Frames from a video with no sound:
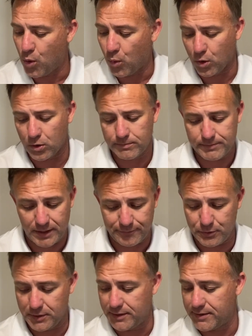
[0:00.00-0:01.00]
Or if
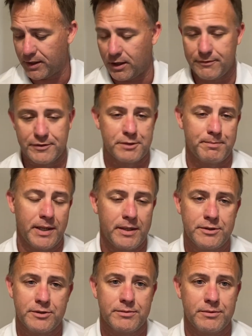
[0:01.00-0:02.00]
you need that office
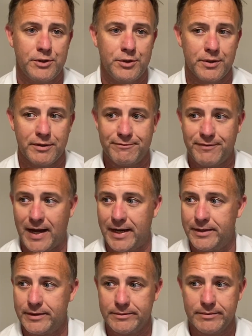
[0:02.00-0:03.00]
space, you can
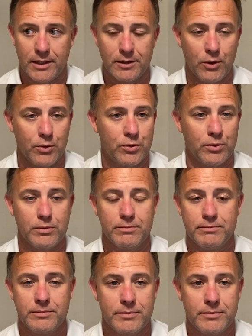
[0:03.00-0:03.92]
find a local